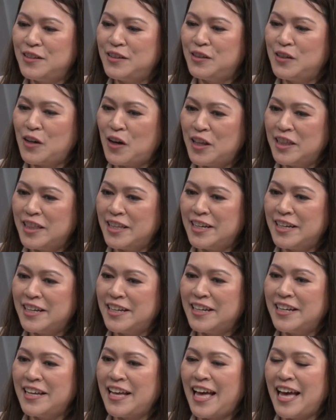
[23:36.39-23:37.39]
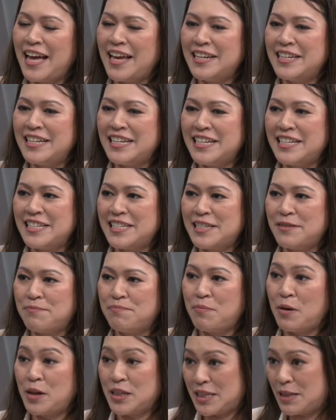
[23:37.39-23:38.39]
dollar and
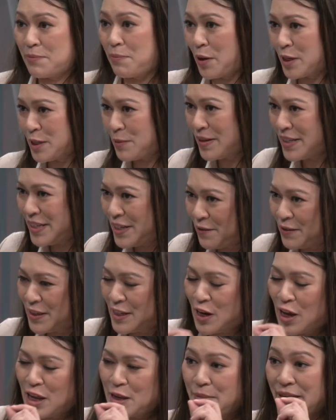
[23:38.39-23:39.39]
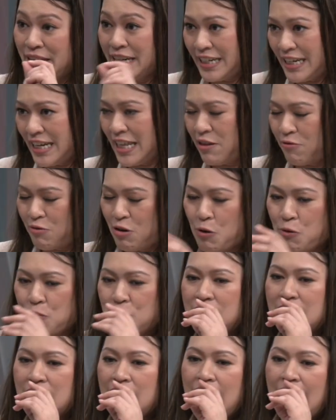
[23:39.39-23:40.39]
the possibility of the dollar being
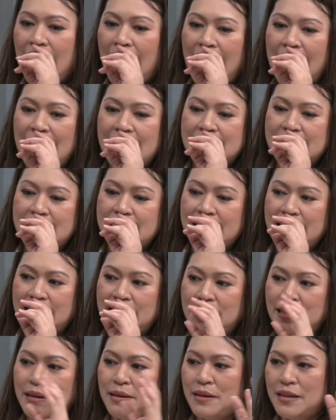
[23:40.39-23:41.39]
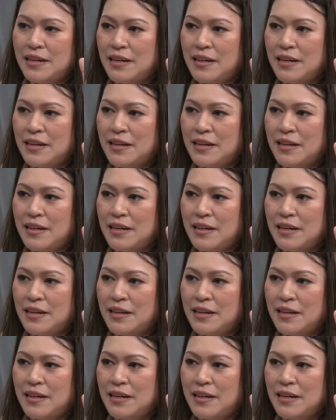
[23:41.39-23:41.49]
dethroned as the